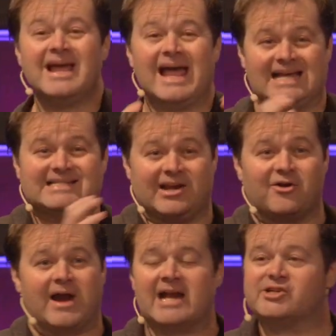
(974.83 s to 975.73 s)
has
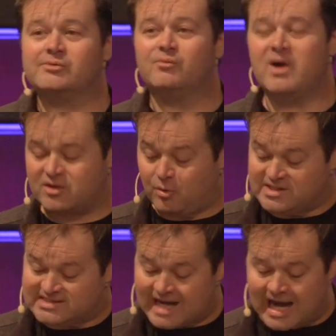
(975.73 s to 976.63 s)
interaction with or
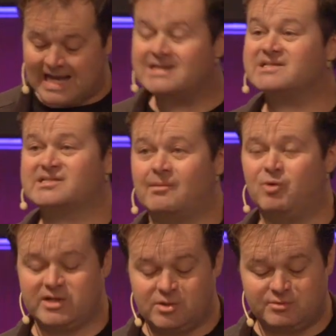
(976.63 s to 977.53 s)
is kind to
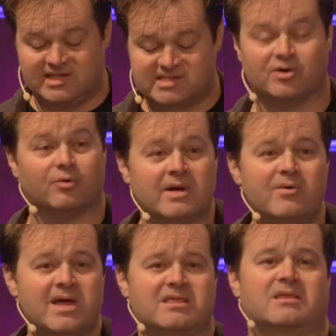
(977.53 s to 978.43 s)
someone you disagree
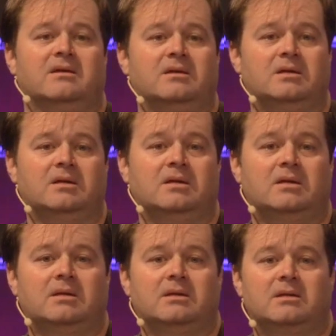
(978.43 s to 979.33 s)
with,
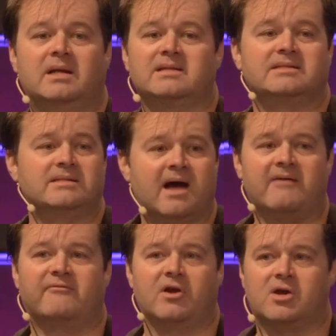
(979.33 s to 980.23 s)
that is
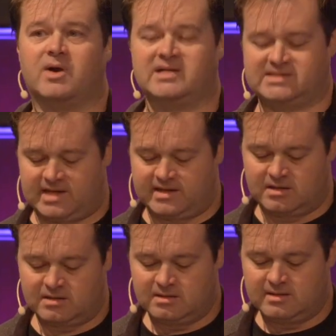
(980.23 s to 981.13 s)
not very Christ-like.
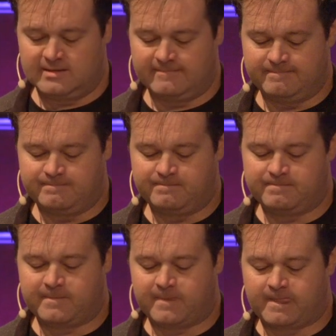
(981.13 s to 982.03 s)

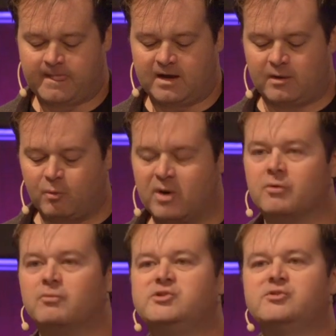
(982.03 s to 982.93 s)
And I wonder,
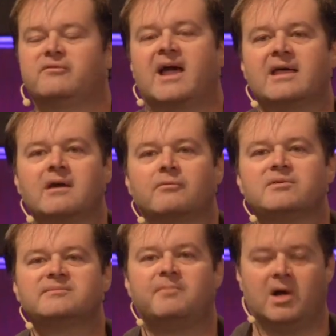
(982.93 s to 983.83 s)
would you have had that
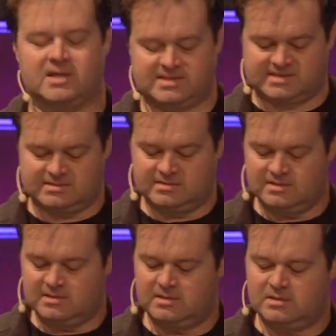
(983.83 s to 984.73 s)
response
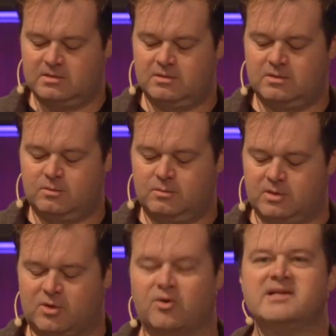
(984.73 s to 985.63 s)

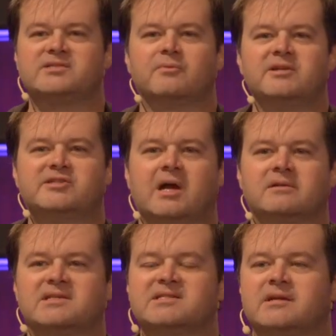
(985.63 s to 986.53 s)
when Christ reached
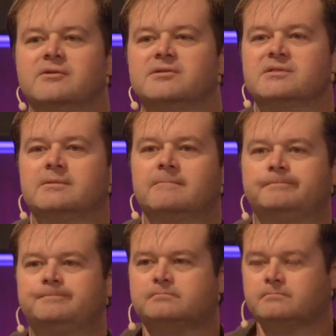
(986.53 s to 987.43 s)
out to sinners?
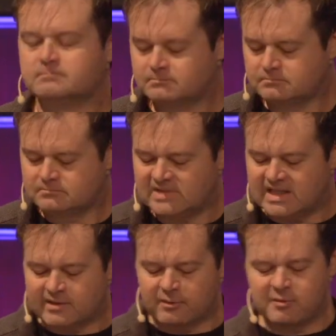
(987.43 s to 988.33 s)

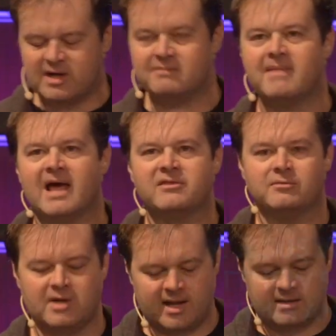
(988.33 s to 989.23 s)
Like we read in Matthew
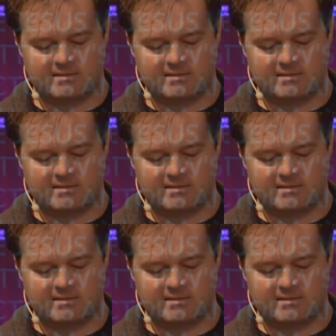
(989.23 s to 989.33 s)
9,